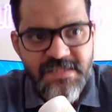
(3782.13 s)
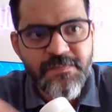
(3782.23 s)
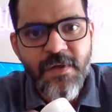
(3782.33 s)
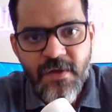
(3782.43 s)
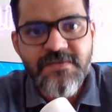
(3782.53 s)

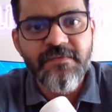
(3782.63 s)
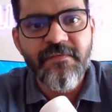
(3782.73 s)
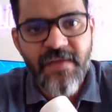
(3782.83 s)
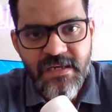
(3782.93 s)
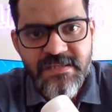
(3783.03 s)
It's because
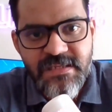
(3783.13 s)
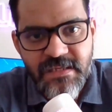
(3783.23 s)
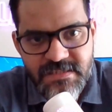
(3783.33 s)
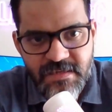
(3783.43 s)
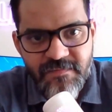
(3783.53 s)
of the wellness
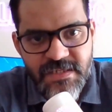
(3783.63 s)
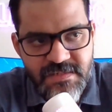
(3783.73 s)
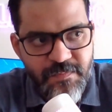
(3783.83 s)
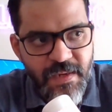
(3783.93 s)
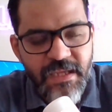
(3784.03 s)
industry, which
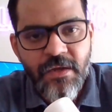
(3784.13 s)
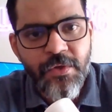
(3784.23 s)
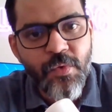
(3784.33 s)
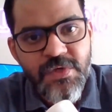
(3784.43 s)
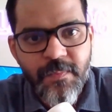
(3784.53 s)
is playing
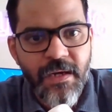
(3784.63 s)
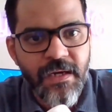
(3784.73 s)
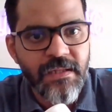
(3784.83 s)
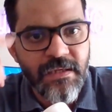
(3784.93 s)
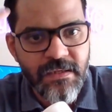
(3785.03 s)
a huge
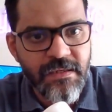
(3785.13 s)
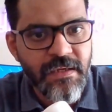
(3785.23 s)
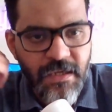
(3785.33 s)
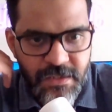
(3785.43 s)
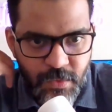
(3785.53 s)
part in the
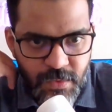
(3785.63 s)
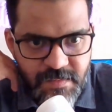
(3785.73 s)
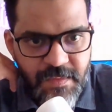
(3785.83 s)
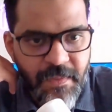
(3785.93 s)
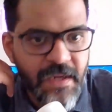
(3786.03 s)
uh,
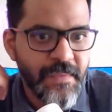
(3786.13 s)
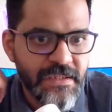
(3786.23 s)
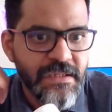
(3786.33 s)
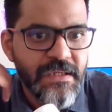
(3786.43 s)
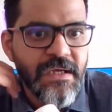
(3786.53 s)
tourism
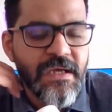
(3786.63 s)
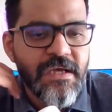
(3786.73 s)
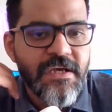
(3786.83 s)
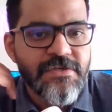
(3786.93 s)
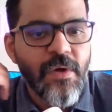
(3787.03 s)
department.
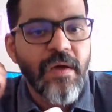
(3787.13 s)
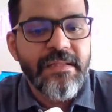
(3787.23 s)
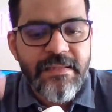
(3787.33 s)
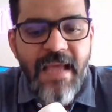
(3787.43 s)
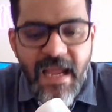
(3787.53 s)

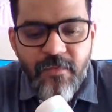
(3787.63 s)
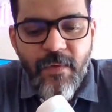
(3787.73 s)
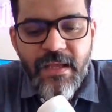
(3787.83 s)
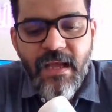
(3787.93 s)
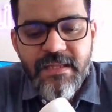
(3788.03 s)
So
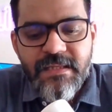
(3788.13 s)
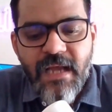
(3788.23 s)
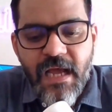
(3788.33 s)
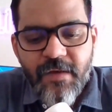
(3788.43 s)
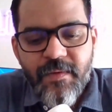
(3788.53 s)
that way, I
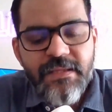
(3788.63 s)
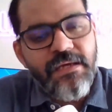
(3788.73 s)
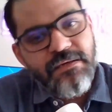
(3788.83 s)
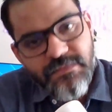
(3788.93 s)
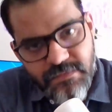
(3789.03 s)
think
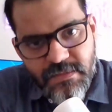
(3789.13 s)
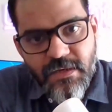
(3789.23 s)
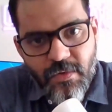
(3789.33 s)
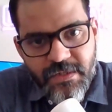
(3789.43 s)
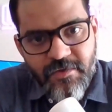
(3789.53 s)
Ayurveda
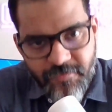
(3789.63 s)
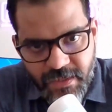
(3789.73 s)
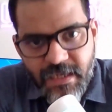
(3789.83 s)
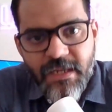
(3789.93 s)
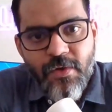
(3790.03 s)

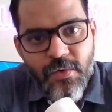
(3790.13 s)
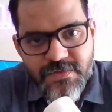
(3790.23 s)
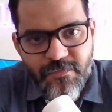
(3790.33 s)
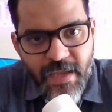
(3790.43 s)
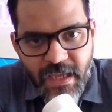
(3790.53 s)
definitely
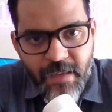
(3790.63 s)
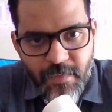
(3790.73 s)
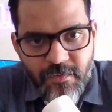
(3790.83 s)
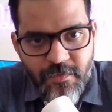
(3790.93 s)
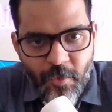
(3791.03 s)
goes way and
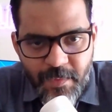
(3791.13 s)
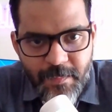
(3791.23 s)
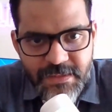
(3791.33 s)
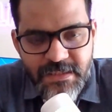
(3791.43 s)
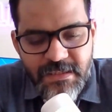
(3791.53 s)
above
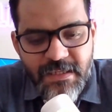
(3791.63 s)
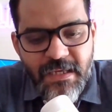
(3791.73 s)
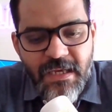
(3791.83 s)
homeopathy.